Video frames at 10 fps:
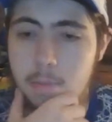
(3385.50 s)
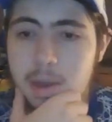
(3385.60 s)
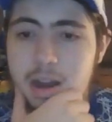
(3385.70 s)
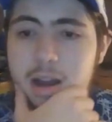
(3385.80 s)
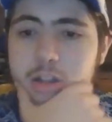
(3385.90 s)

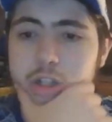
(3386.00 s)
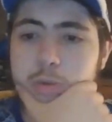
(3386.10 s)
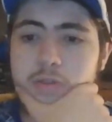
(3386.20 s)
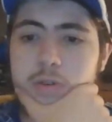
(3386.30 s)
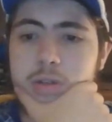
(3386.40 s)
Ben Hunt just
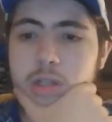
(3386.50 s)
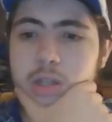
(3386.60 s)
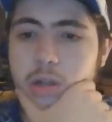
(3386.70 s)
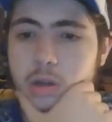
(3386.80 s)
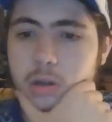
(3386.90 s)
refuses
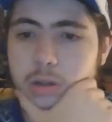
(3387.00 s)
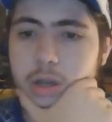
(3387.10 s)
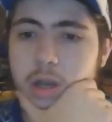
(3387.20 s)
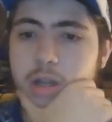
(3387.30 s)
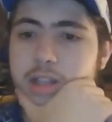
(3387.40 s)
to lose.
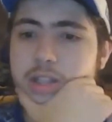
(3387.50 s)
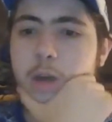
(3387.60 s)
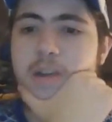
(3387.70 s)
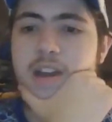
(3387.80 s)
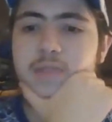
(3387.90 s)
Let's
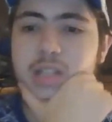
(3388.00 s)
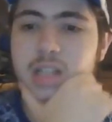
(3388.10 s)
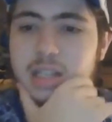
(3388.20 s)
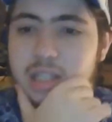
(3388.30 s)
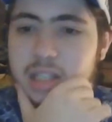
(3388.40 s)
go. Panthers
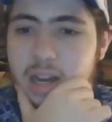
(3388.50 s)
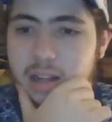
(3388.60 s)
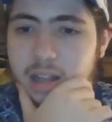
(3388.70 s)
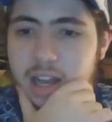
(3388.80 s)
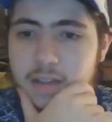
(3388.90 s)
says he's going
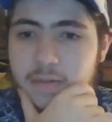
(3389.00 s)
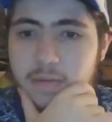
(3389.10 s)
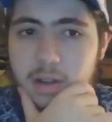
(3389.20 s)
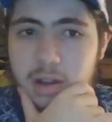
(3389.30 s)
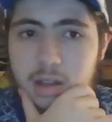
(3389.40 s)
to leave.
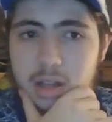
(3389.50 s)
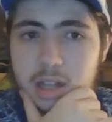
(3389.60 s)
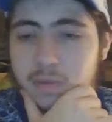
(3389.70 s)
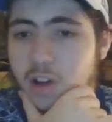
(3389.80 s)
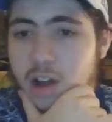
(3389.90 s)

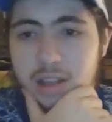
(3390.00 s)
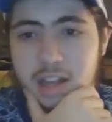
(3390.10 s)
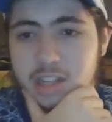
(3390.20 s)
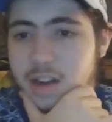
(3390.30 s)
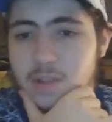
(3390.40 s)
That's fine,
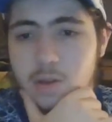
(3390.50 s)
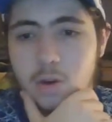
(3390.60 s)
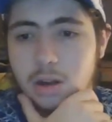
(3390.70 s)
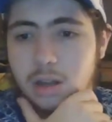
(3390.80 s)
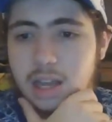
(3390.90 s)
legend. If you
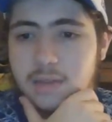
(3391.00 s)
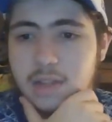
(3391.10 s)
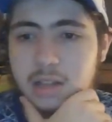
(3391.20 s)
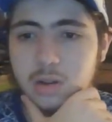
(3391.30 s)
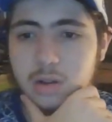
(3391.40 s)
want to leave,
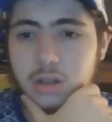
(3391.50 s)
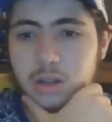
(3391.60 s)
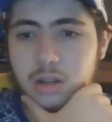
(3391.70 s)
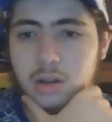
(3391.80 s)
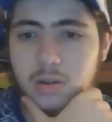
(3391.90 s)
that's on
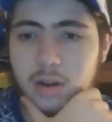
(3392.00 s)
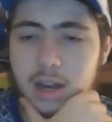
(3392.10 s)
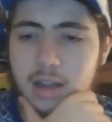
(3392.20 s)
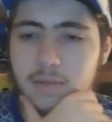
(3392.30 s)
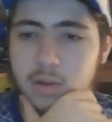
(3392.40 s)
you. All
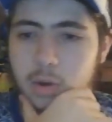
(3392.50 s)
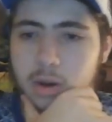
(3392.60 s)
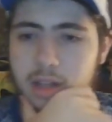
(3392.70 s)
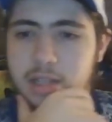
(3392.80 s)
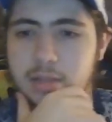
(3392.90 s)
right. If you
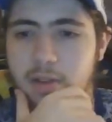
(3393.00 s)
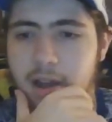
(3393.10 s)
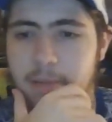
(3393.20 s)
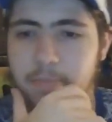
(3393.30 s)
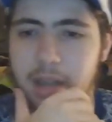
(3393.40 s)
want to, that's
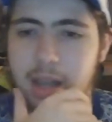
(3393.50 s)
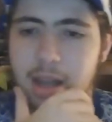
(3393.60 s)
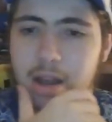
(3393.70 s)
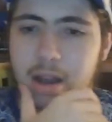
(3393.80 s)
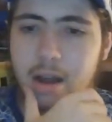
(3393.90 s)
fine.
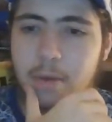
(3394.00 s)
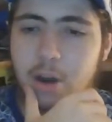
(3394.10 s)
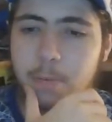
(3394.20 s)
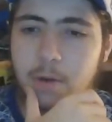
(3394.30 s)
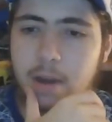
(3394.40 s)

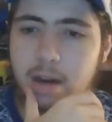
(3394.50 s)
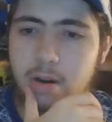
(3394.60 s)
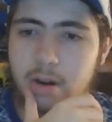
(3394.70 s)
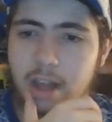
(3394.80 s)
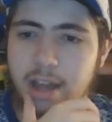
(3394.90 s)
Hope you had
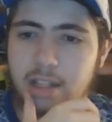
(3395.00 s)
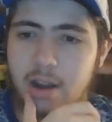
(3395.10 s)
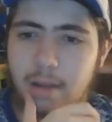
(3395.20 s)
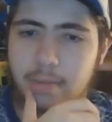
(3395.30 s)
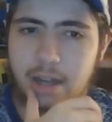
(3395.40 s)
an okay
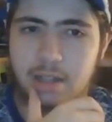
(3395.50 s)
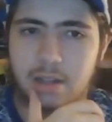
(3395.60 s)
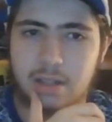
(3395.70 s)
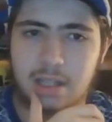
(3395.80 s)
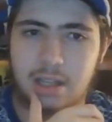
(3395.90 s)
time, legend.
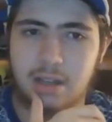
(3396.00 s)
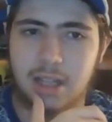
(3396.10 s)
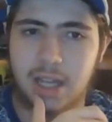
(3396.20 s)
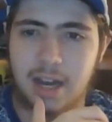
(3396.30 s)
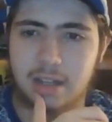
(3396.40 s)
I'll see you
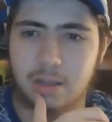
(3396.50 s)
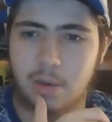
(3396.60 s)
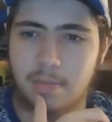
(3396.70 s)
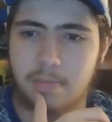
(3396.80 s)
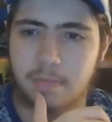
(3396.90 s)
in the next
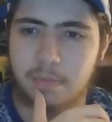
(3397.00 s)
one.